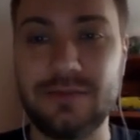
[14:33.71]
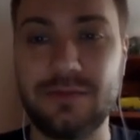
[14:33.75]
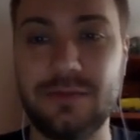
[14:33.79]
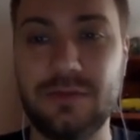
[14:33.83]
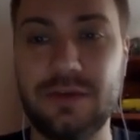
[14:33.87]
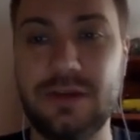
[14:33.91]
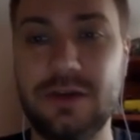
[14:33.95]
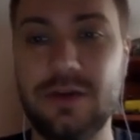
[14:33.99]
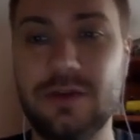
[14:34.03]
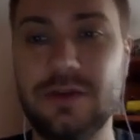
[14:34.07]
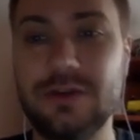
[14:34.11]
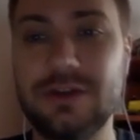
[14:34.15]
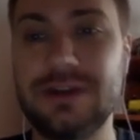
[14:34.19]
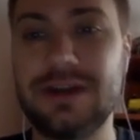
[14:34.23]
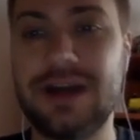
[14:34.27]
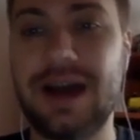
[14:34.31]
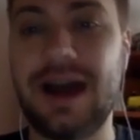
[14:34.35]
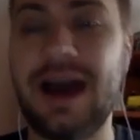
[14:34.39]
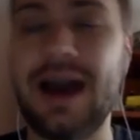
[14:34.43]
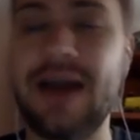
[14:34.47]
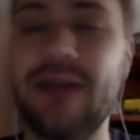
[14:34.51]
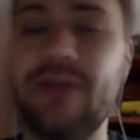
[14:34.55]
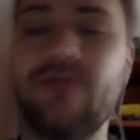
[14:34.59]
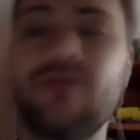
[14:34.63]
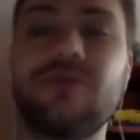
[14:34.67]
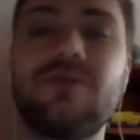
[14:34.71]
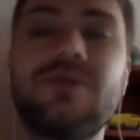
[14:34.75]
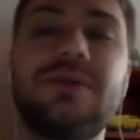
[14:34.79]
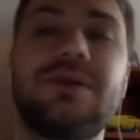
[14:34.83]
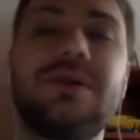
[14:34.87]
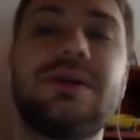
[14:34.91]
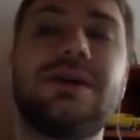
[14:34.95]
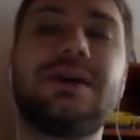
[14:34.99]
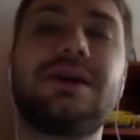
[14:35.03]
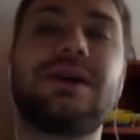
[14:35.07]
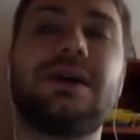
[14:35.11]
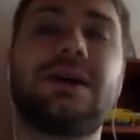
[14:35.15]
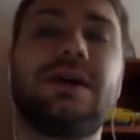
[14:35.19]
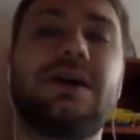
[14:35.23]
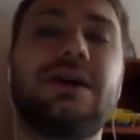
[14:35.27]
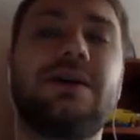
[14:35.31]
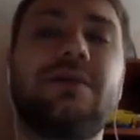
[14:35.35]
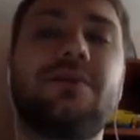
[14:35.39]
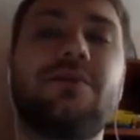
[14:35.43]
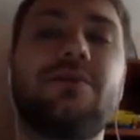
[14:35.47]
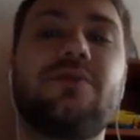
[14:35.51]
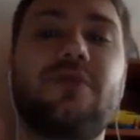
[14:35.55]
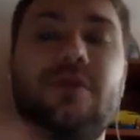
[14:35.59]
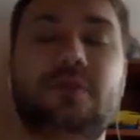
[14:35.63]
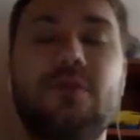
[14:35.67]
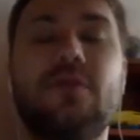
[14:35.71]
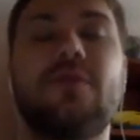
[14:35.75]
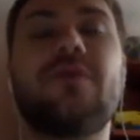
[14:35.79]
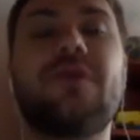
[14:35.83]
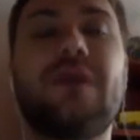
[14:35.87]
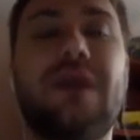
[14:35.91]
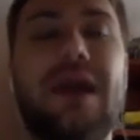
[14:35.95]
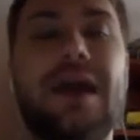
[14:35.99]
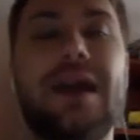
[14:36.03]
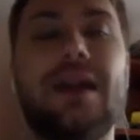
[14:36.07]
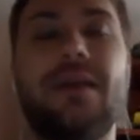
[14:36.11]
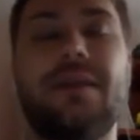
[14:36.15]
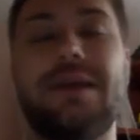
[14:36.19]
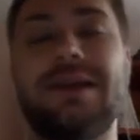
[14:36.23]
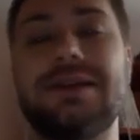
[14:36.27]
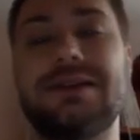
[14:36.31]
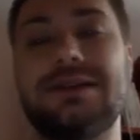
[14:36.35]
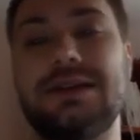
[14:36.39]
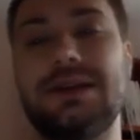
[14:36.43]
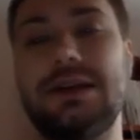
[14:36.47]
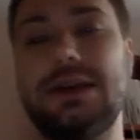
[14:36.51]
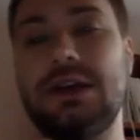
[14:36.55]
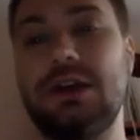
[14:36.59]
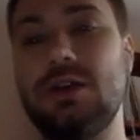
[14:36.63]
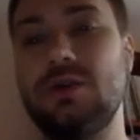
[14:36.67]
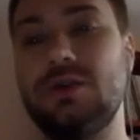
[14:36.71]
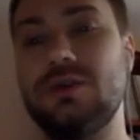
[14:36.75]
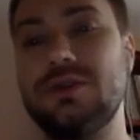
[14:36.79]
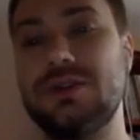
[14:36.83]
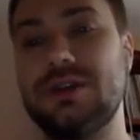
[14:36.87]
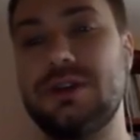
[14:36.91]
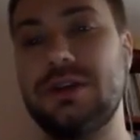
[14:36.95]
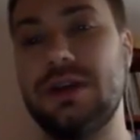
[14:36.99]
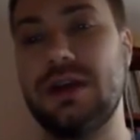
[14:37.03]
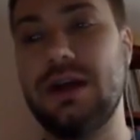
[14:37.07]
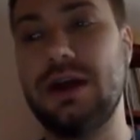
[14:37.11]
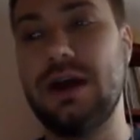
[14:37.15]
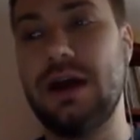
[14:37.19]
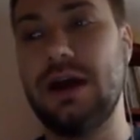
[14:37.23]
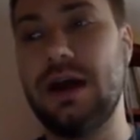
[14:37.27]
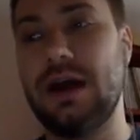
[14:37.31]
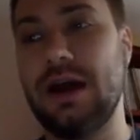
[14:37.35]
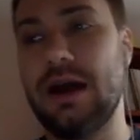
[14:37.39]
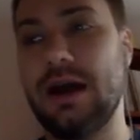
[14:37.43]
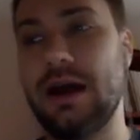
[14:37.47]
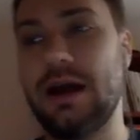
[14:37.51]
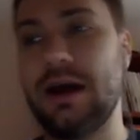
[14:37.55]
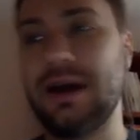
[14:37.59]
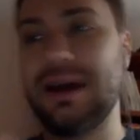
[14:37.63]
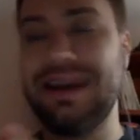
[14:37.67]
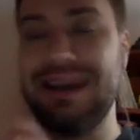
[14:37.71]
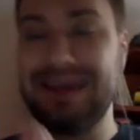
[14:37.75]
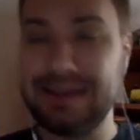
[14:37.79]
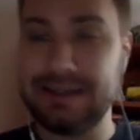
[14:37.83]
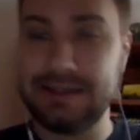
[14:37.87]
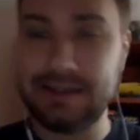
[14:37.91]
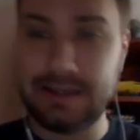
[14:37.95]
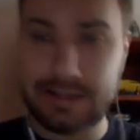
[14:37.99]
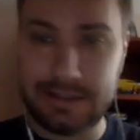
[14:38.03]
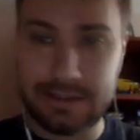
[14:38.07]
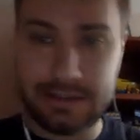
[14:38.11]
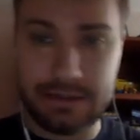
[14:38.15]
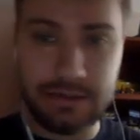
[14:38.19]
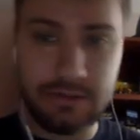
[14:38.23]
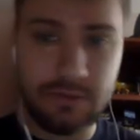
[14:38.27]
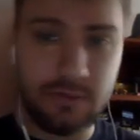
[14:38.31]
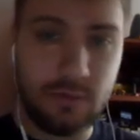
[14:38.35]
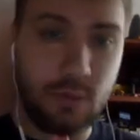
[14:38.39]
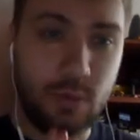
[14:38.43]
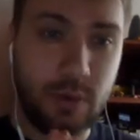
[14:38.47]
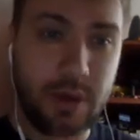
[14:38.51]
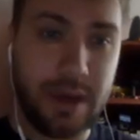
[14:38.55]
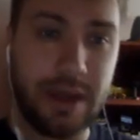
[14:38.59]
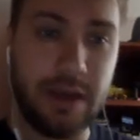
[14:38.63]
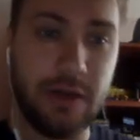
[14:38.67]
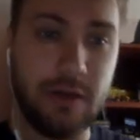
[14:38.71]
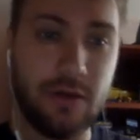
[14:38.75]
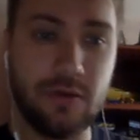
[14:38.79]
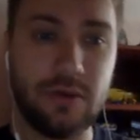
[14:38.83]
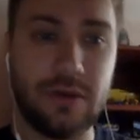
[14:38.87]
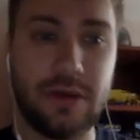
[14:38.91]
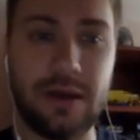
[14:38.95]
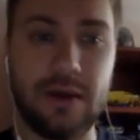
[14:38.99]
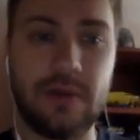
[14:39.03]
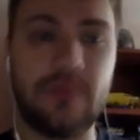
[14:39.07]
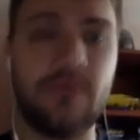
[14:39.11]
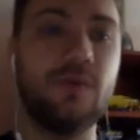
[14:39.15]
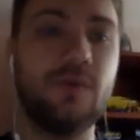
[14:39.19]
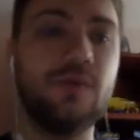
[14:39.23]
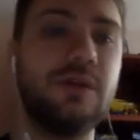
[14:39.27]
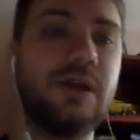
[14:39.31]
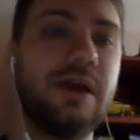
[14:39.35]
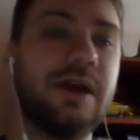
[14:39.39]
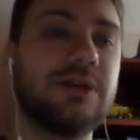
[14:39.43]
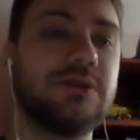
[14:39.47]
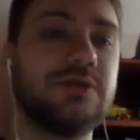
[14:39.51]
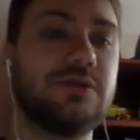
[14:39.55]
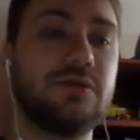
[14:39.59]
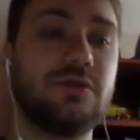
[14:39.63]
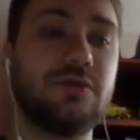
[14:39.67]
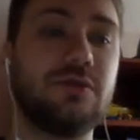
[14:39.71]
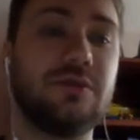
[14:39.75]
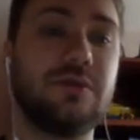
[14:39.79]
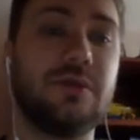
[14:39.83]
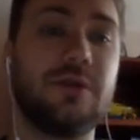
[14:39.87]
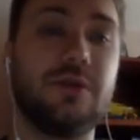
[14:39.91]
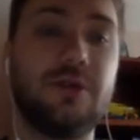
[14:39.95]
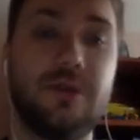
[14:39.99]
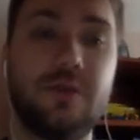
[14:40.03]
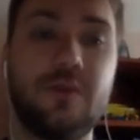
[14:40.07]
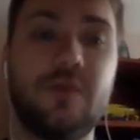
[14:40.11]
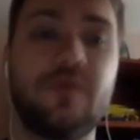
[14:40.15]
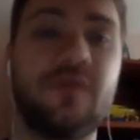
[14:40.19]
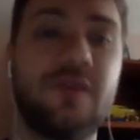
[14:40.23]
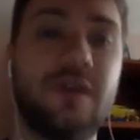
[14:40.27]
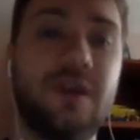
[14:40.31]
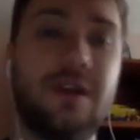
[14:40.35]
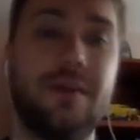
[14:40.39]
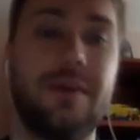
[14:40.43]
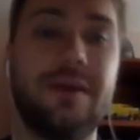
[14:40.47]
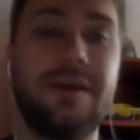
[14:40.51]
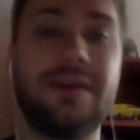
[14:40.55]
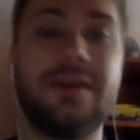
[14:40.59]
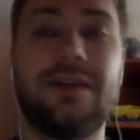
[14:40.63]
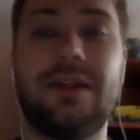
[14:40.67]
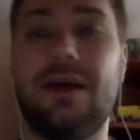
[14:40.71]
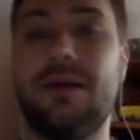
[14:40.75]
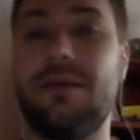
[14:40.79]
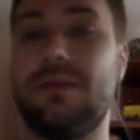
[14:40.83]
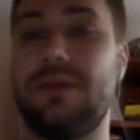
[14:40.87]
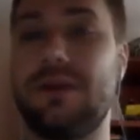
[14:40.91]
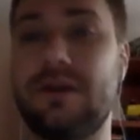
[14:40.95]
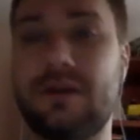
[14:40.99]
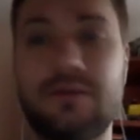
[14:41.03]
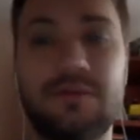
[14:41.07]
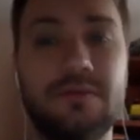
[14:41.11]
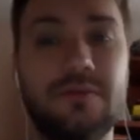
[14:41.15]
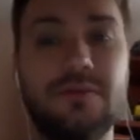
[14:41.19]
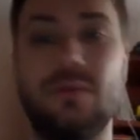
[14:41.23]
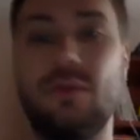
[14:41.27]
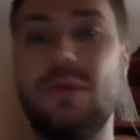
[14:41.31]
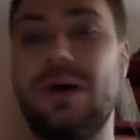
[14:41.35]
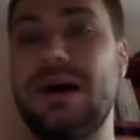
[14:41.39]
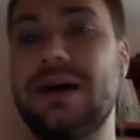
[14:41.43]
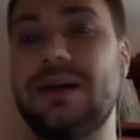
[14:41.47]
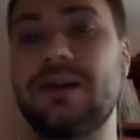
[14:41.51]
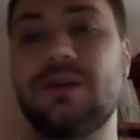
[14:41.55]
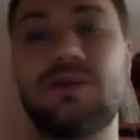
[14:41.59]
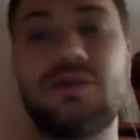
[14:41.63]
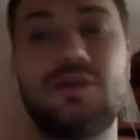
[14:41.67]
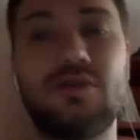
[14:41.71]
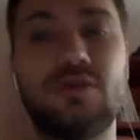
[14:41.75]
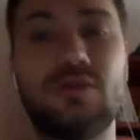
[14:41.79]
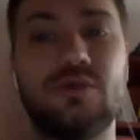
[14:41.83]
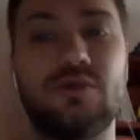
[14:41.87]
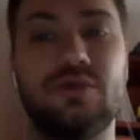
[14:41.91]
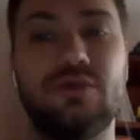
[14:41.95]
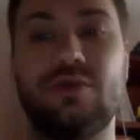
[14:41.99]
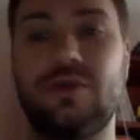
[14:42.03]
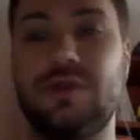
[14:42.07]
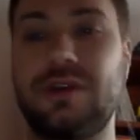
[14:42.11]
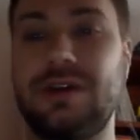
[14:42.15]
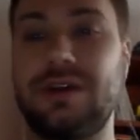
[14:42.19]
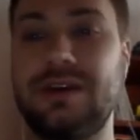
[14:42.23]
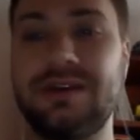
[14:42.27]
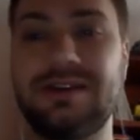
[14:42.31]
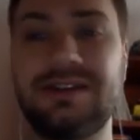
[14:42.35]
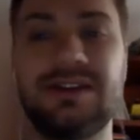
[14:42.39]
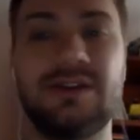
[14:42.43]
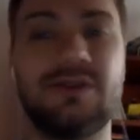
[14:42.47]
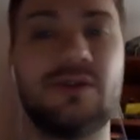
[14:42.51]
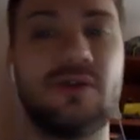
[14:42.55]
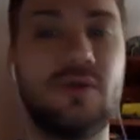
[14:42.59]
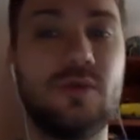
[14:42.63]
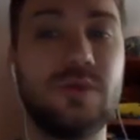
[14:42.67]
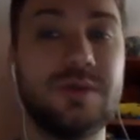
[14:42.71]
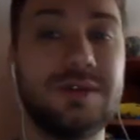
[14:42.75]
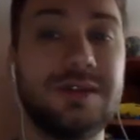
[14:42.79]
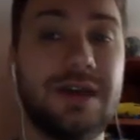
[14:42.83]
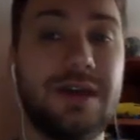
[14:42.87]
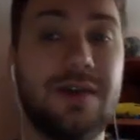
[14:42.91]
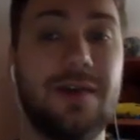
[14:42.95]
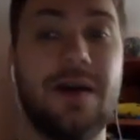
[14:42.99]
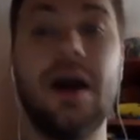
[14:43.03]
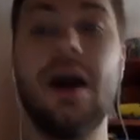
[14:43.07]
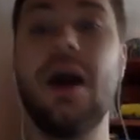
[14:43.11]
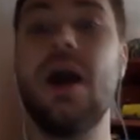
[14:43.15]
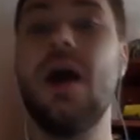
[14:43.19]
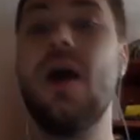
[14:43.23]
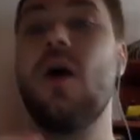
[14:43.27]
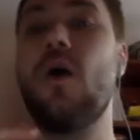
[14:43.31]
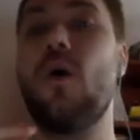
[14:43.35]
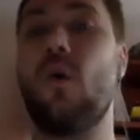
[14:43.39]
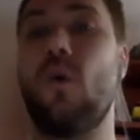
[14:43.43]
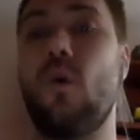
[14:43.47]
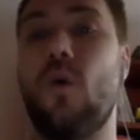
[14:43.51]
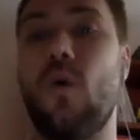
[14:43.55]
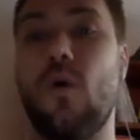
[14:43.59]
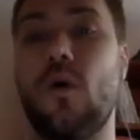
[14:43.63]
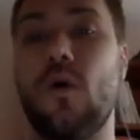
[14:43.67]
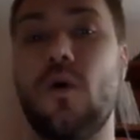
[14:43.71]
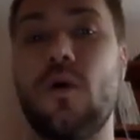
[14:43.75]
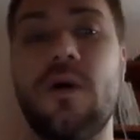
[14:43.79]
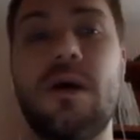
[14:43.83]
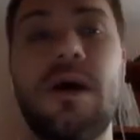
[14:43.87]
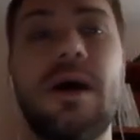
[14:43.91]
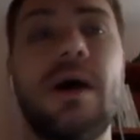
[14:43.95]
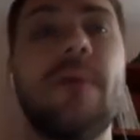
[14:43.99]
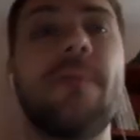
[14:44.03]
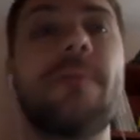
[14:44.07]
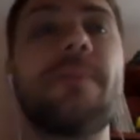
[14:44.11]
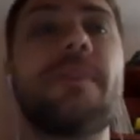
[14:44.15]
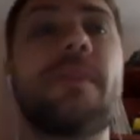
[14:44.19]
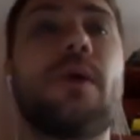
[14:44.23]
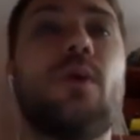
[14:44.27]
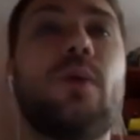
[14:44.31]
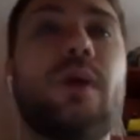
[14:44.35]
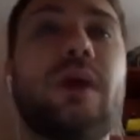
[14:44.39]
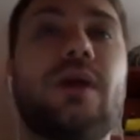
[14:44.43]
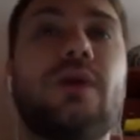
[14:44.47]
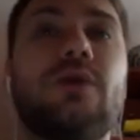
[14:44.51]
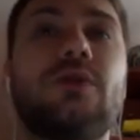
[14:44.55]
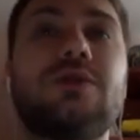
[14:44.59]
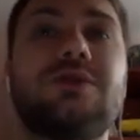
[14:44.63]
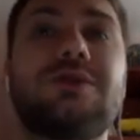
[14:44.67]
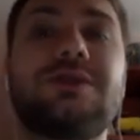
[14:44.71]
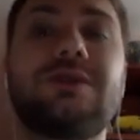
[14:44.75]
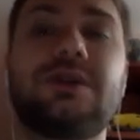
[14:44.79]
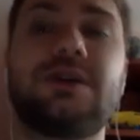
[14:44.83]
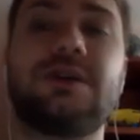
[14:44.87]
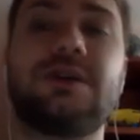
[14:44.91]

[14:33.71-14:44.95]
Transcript: We could either remove the element using index value, like we would like to remove element number 1, 2, 3, 0, whatever, or we could